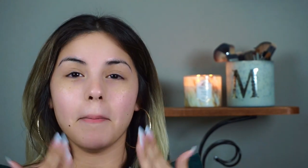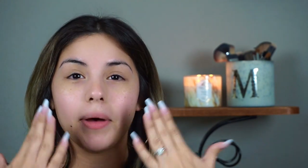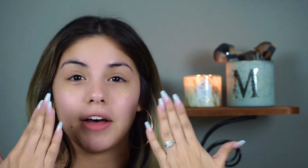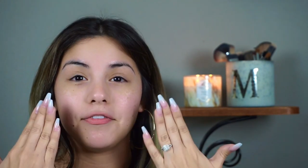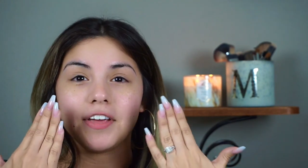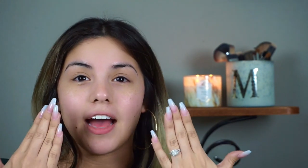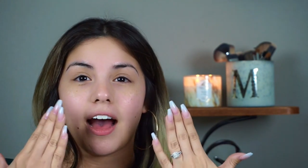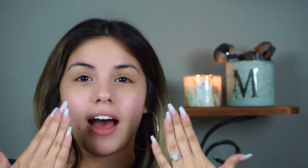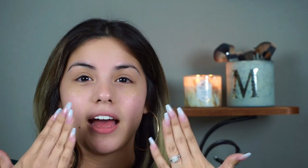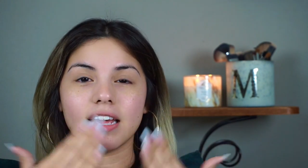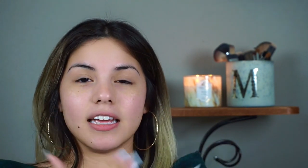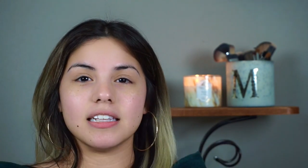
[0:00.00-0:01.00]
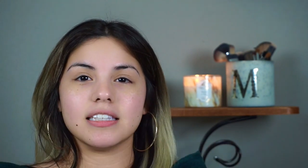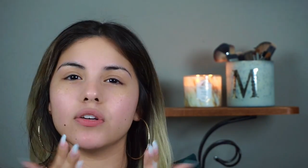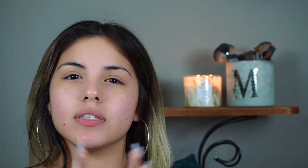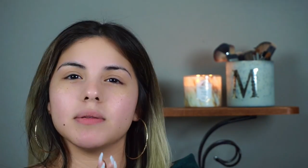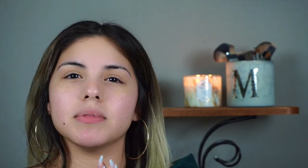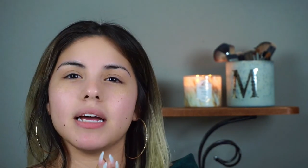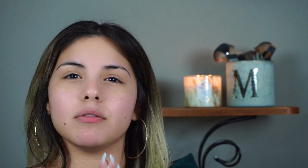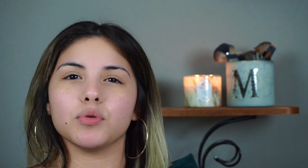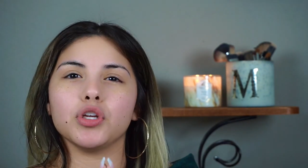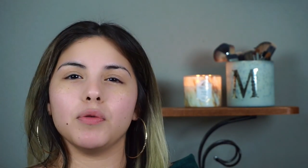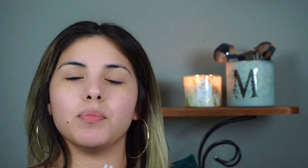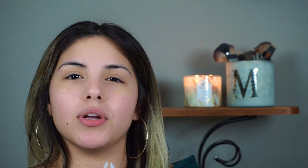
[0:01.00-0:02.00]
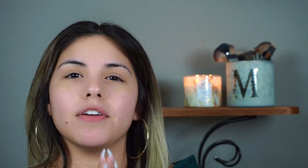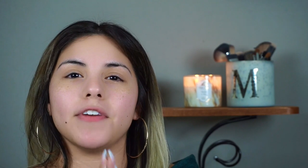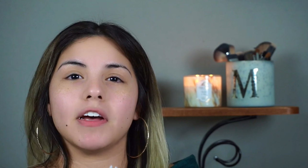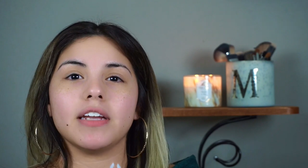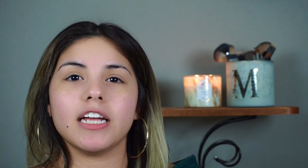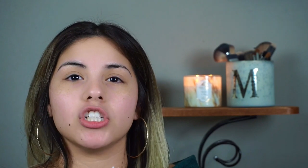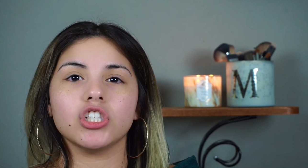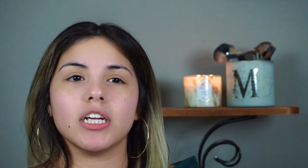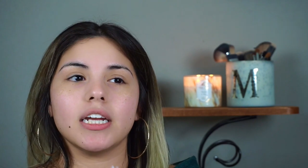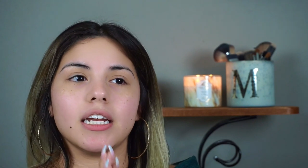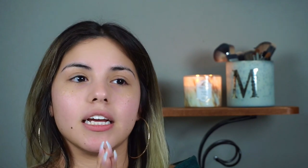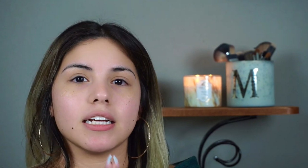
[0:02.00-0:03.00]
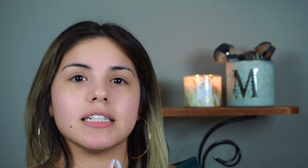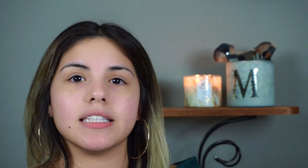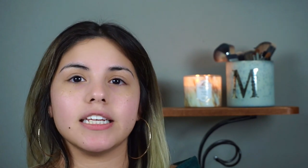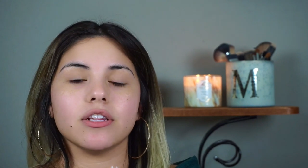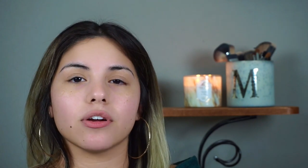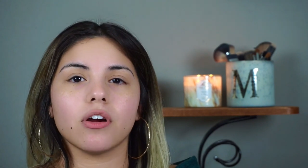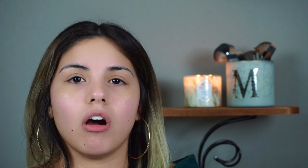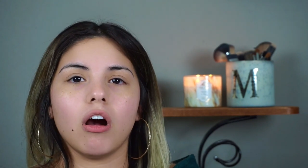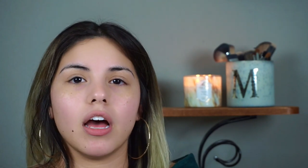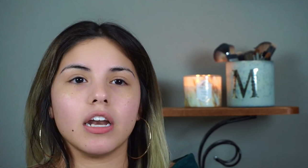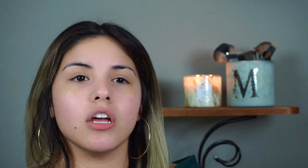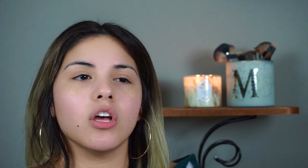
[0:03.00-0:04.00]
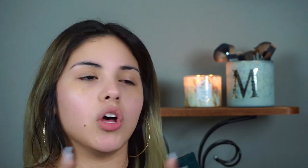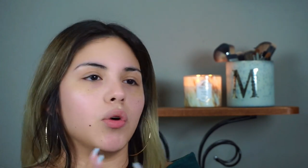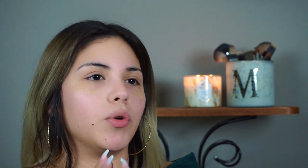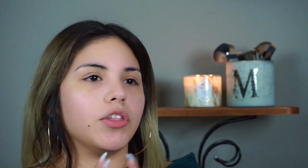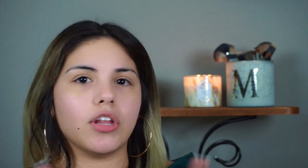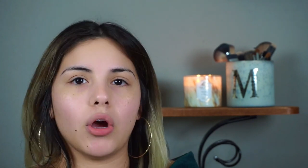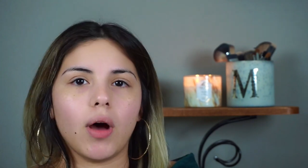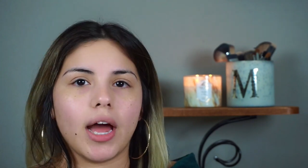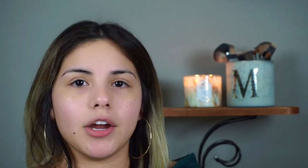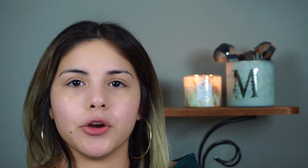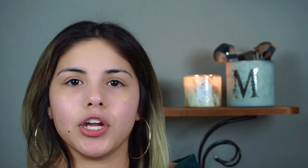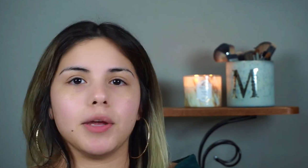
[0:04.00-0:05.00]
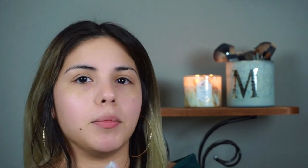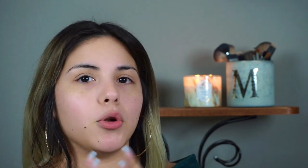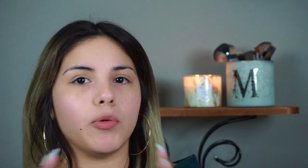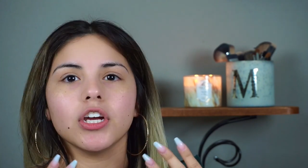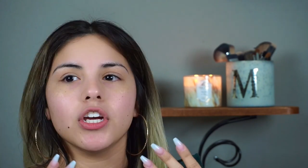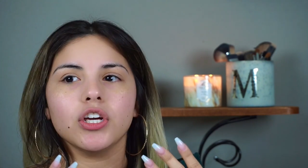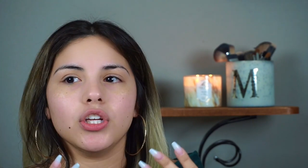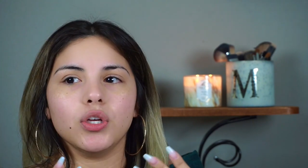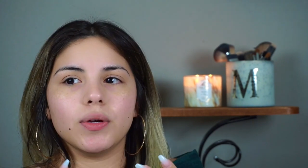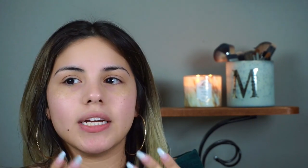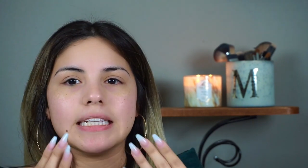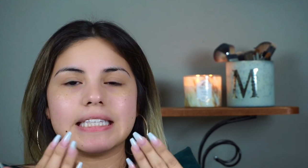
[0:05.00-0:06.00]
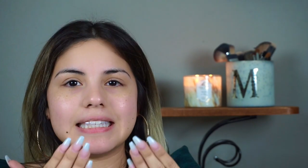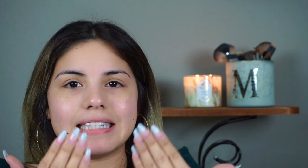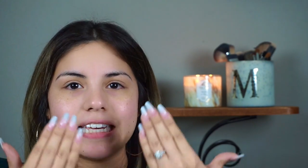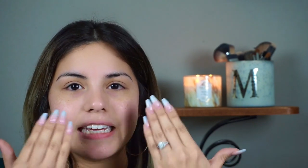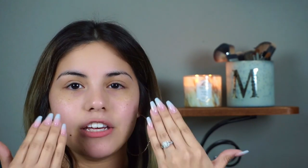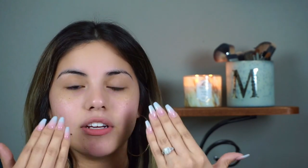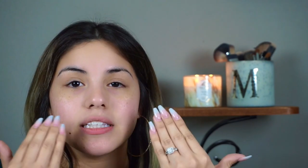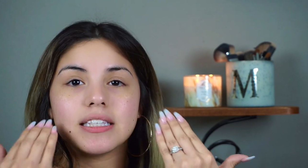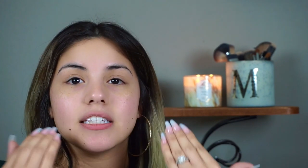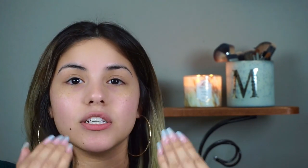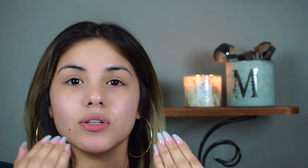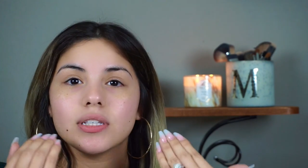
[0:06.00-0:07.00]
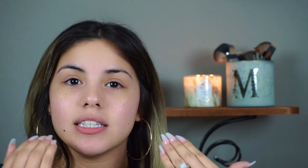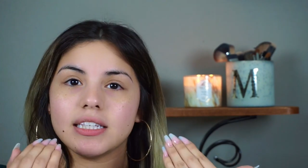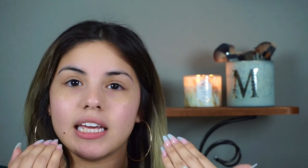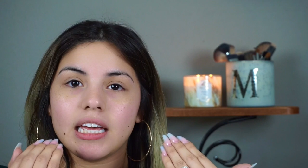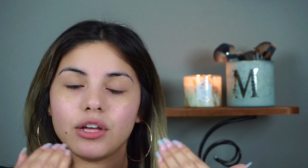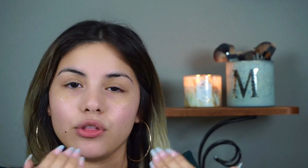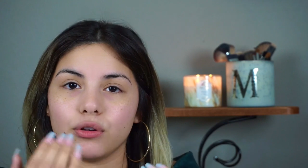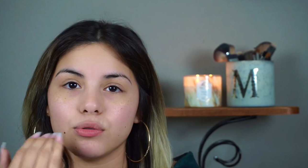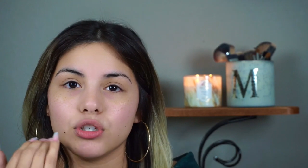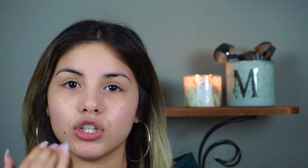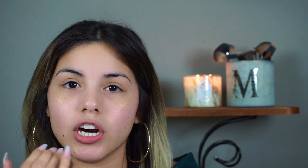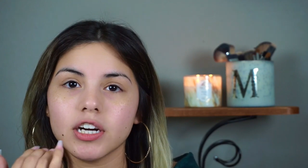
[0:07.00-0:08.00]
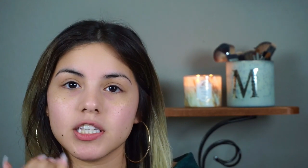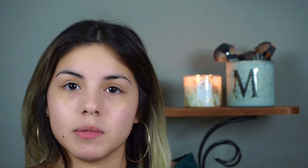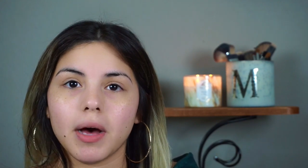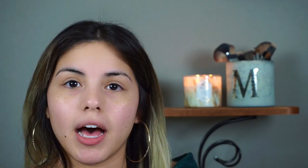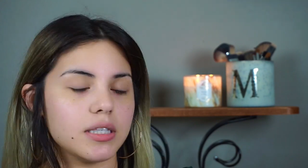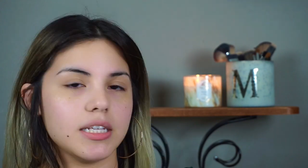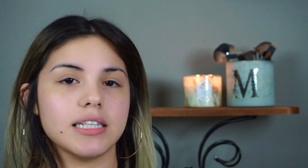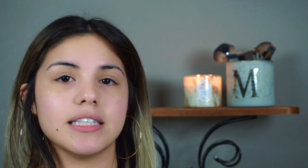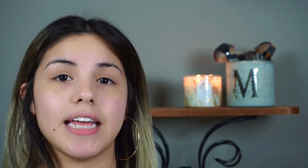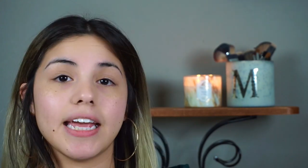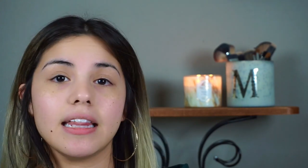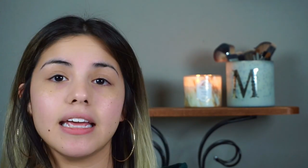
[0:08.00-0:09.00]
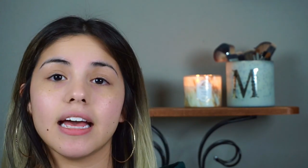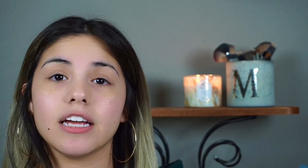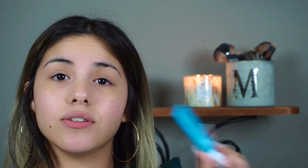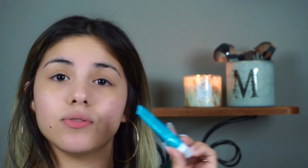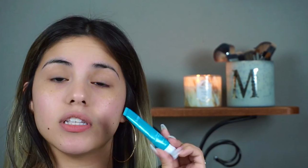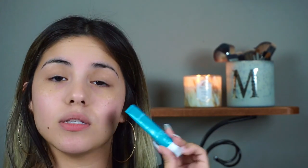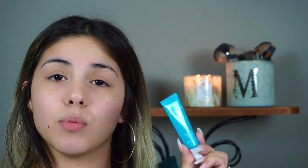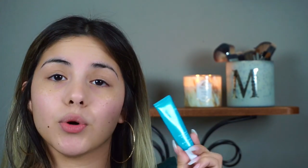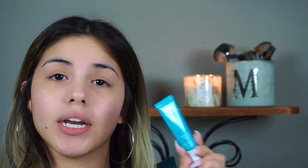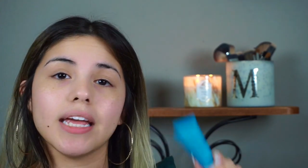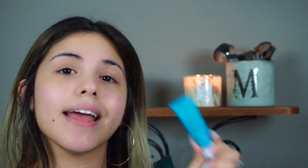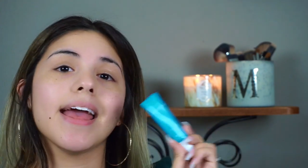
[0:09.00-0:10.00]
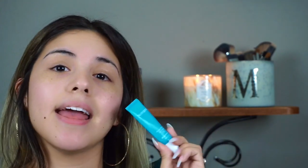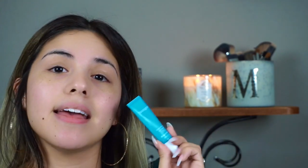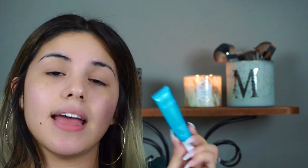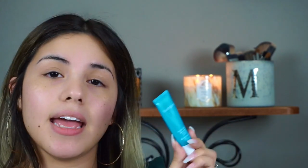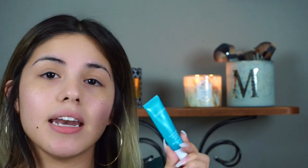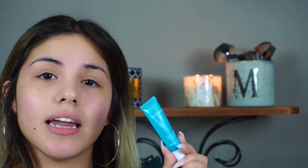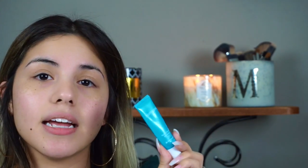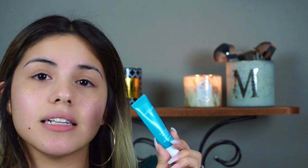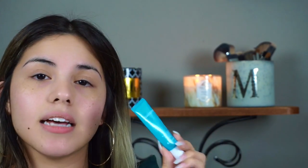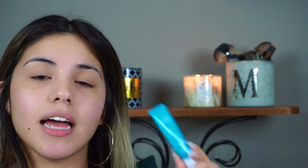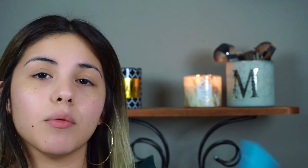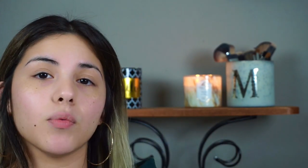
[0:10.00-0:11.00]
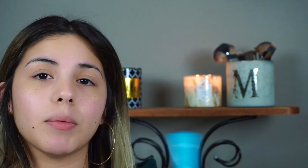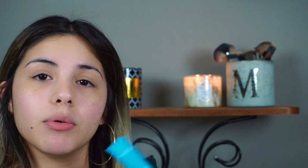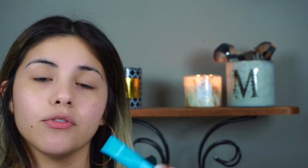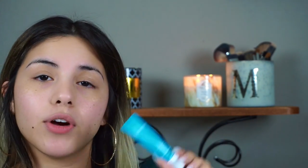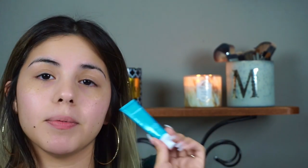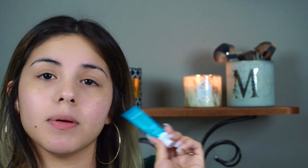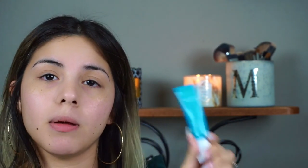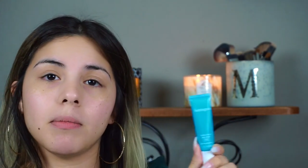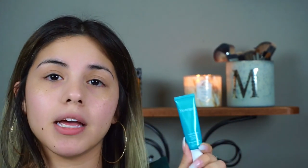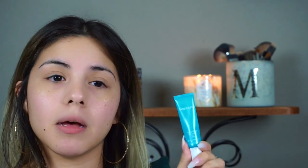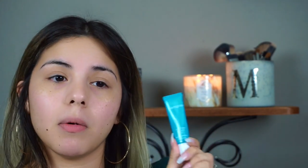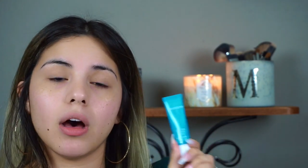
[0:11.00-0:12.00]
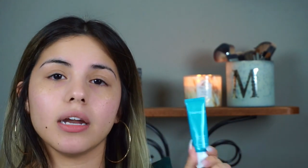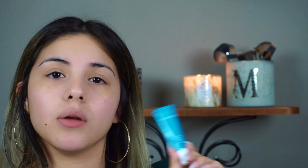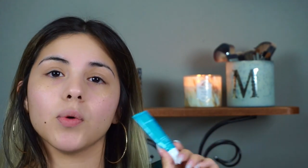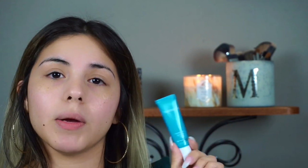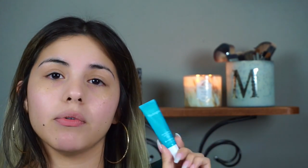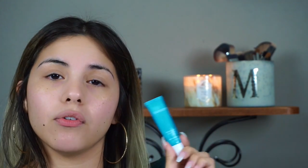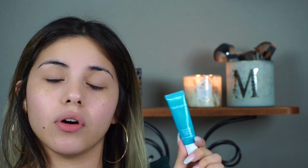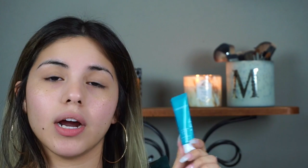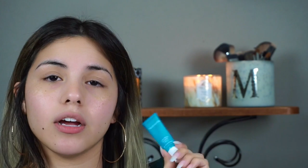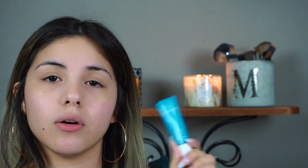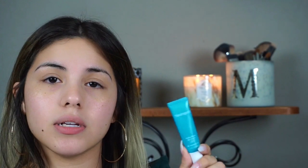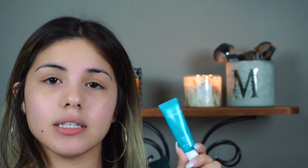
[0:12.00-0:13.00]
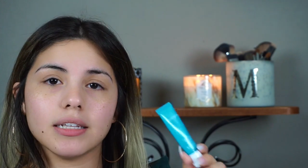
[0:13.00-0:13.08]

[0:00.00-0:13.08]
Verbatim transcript: puffy eyes. So sometimes when you put a foundation and a concealer on with no eye cream, no, you can see, you can still see those dark spots. this daily, I use this morning and nighttime right before I put my makeup on and right before I go to